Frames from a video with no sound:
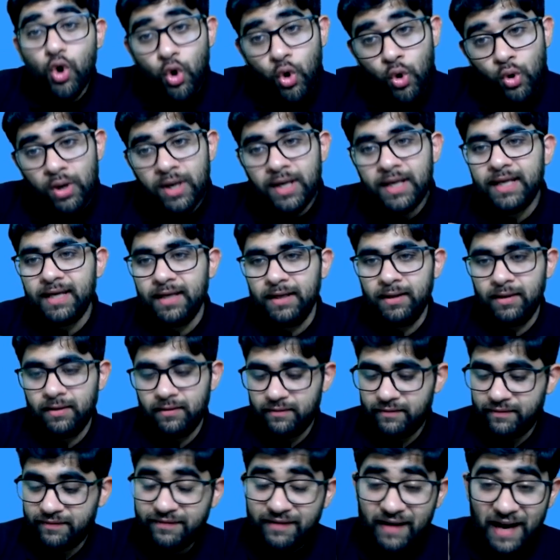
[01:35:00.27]
only
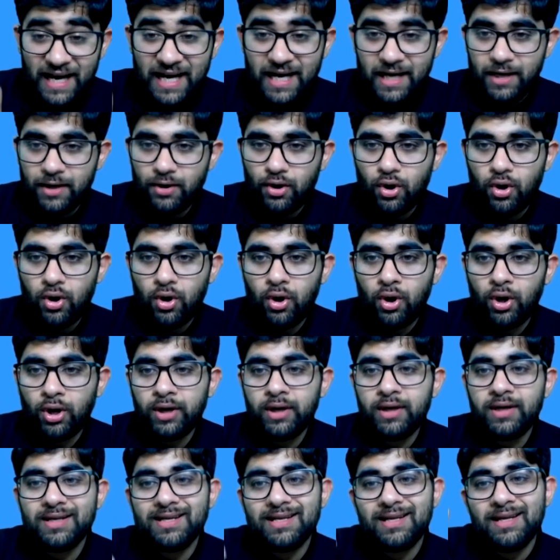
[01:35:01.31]
filed
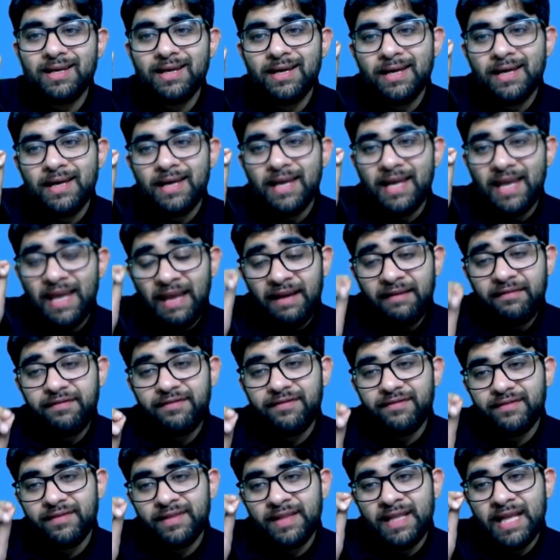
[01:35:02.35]
on if
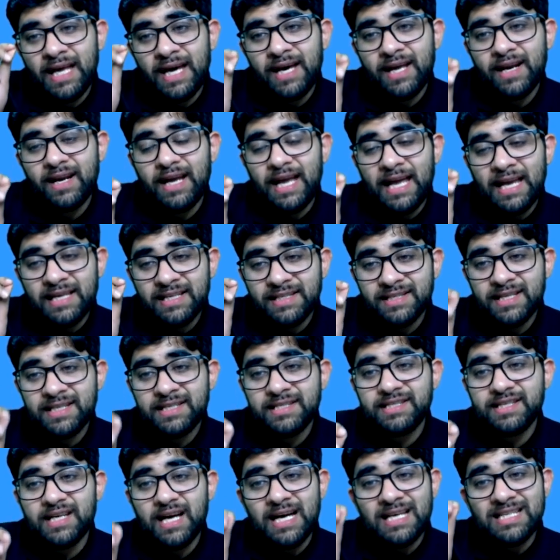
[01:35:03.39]
there
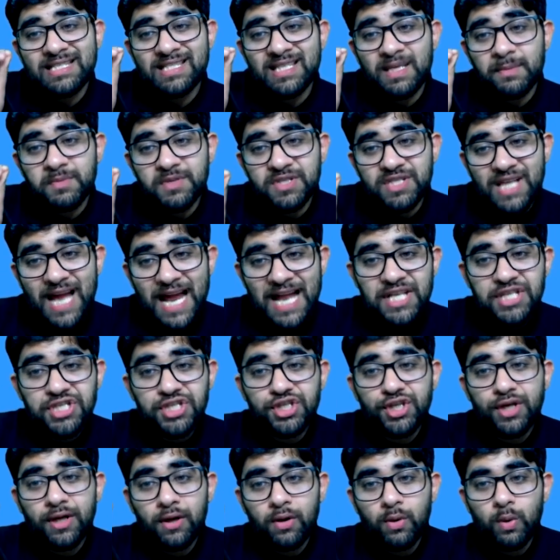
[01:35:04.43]
exists a
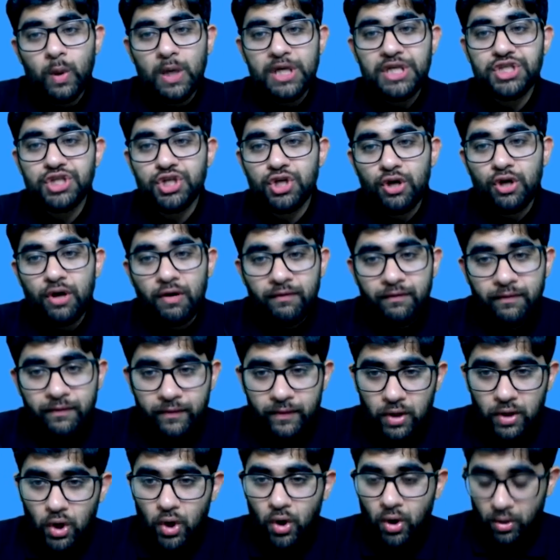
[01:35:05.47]
substantial question of
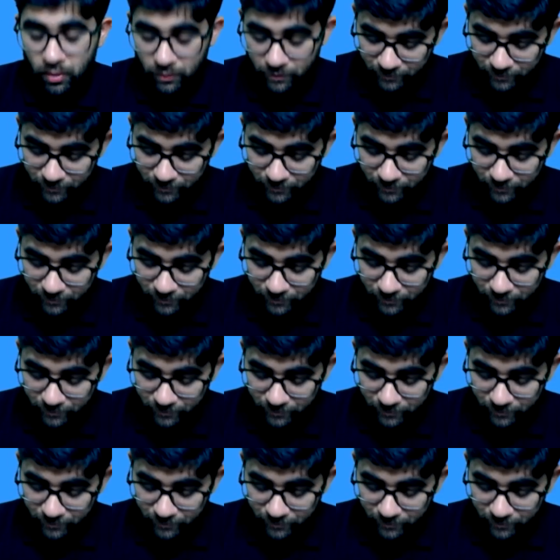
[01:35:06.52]
law.